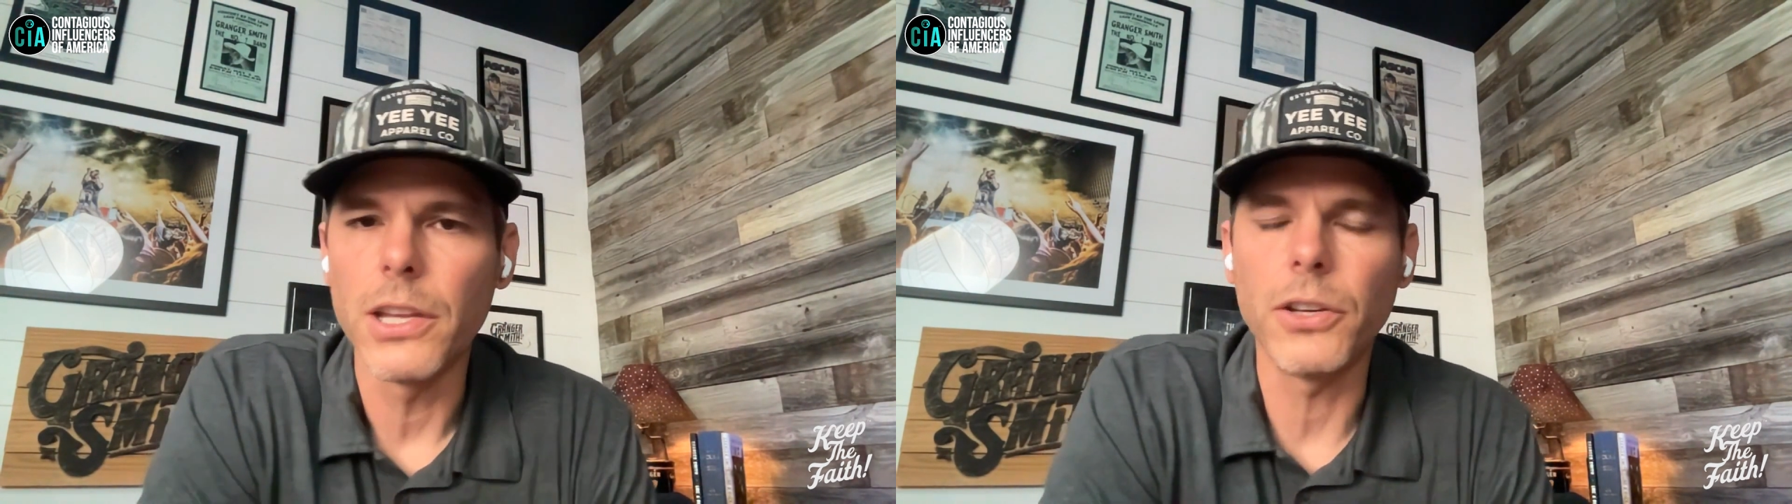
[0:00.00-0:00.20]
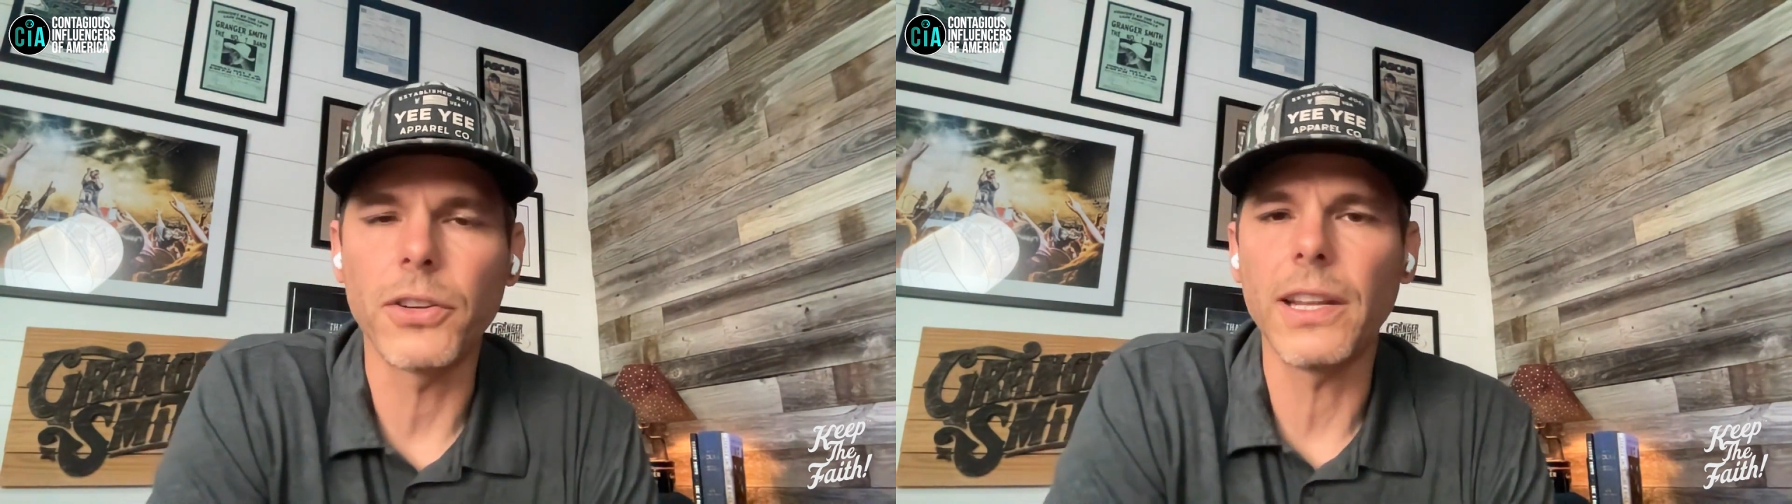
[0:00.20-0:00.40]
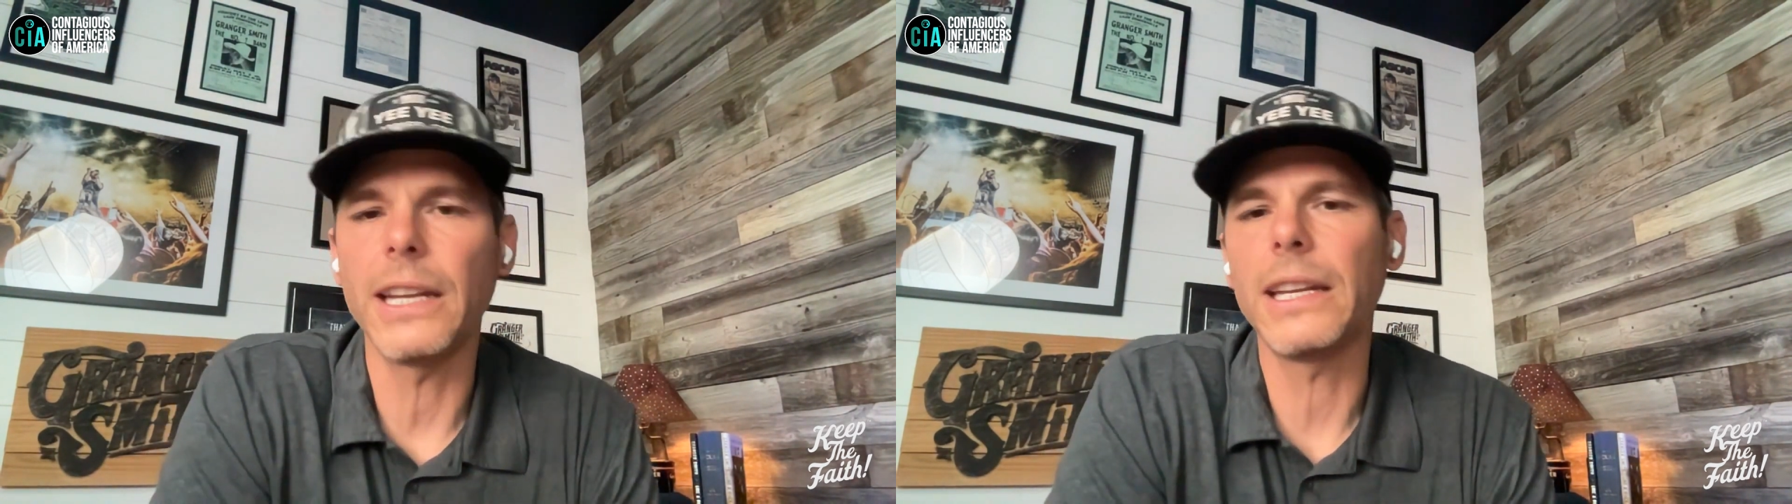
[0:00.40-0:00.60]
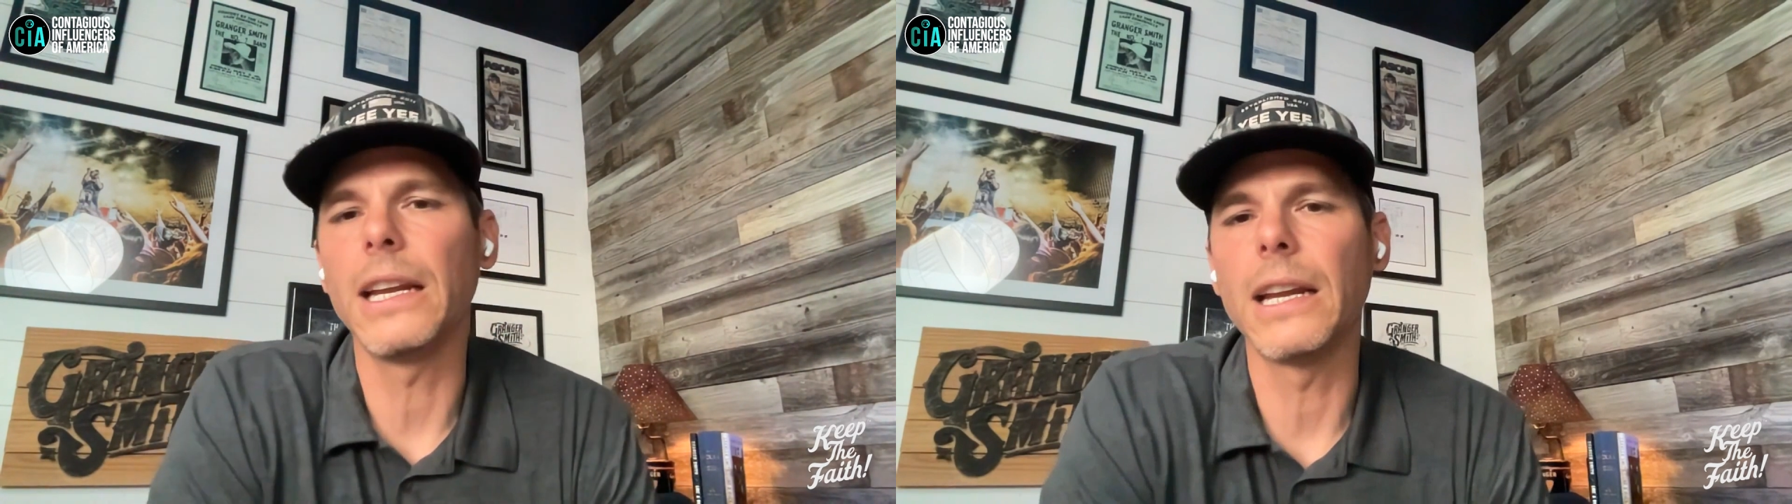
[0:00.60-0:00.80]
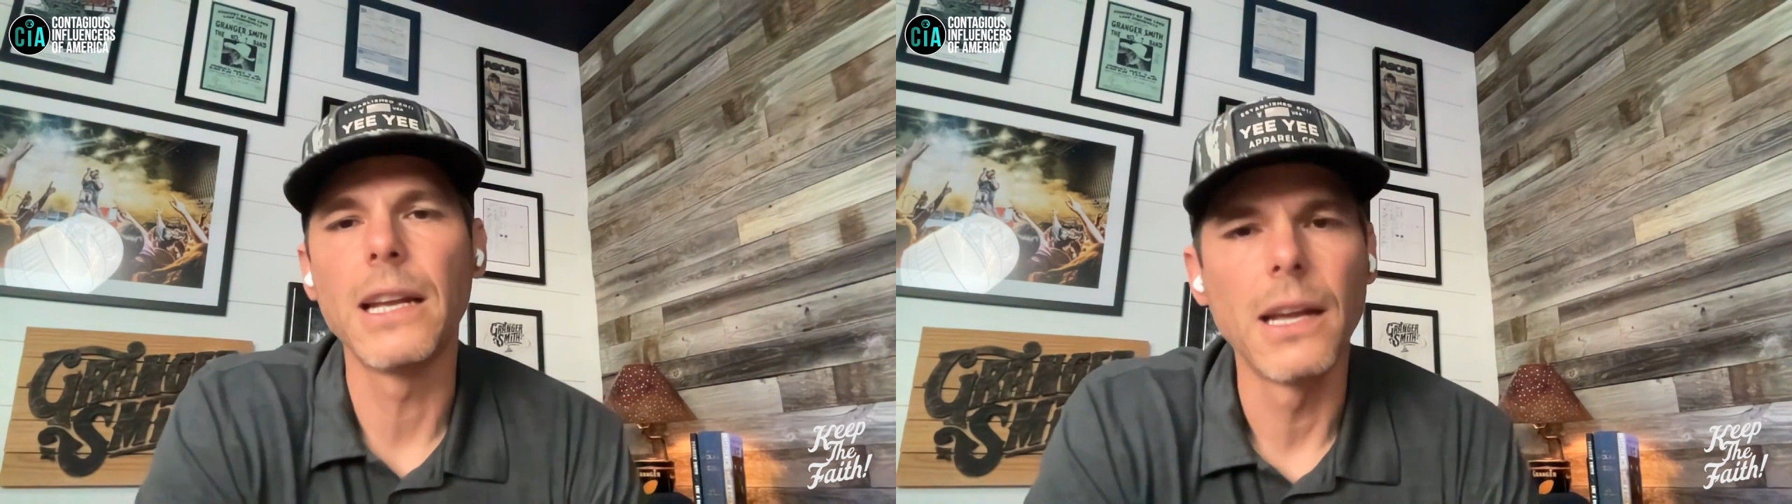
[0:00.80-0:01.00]
You're
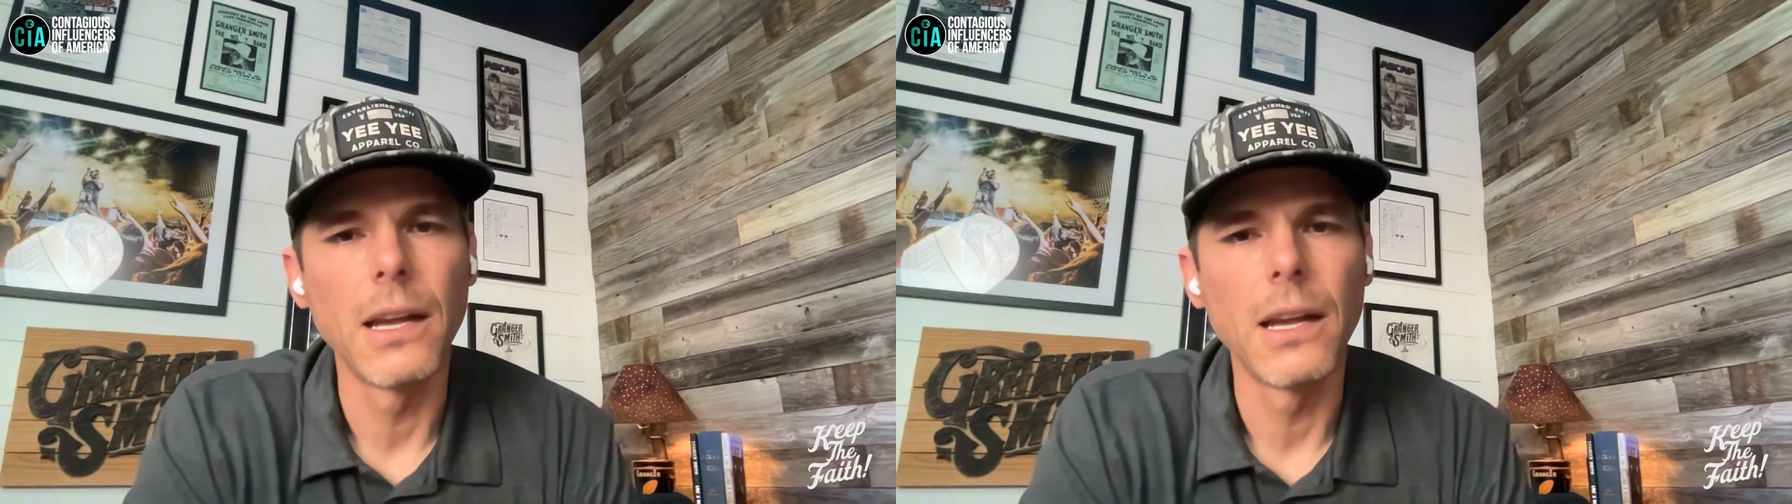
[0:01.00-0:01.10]
thinking,